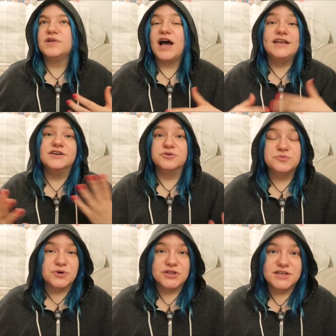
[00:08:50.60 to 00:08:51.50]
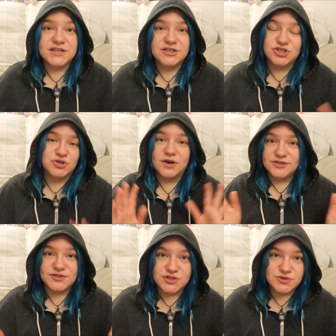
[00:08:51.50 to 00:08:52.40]
I don't really need you. I
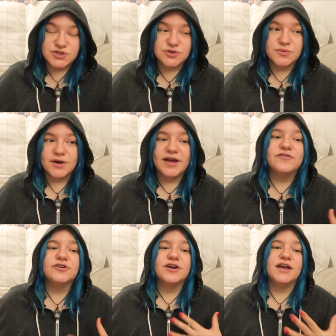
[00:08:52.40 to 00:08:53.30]
just used you and whatever.